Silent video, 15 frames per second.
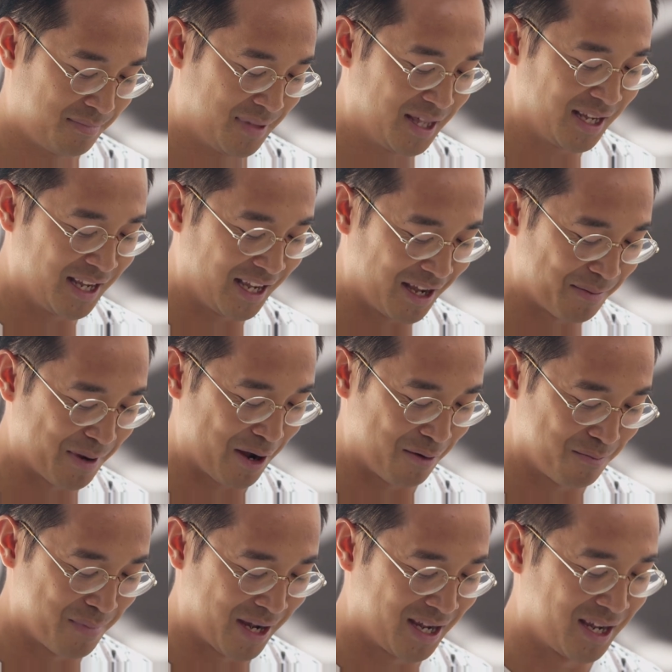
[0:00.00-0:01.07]
thinking
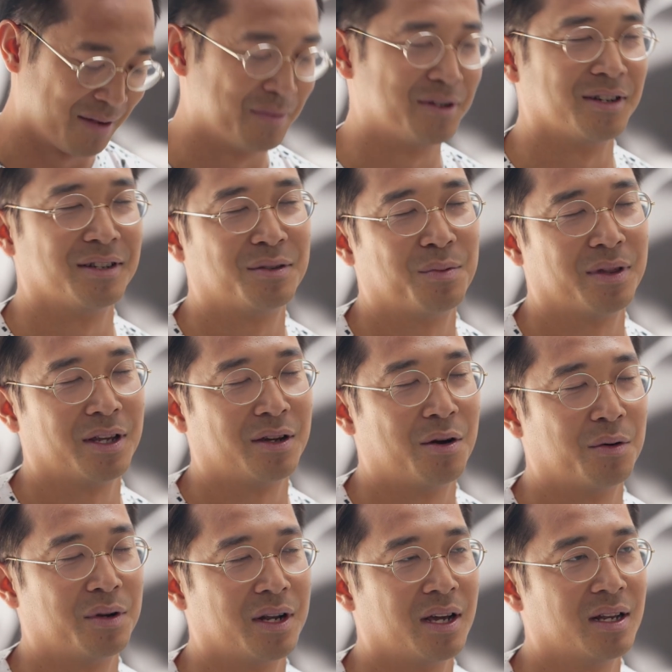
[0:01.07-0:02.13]
about making images with a
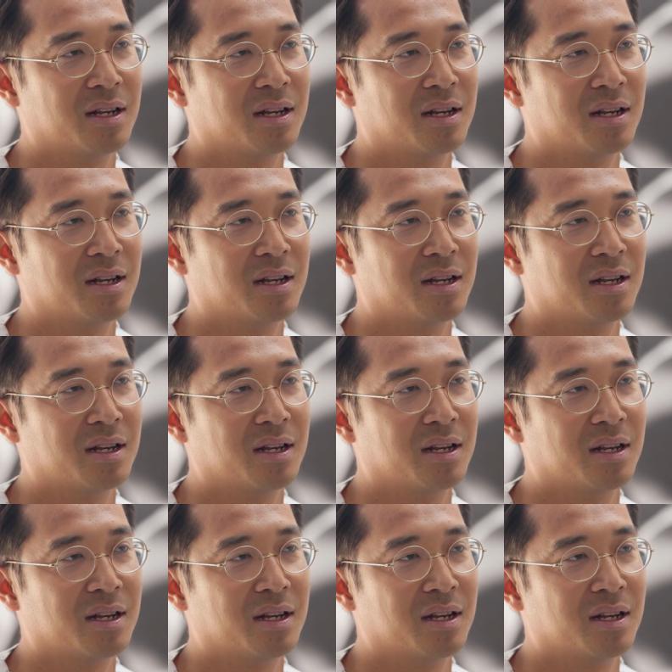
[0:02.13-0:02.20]
coconut.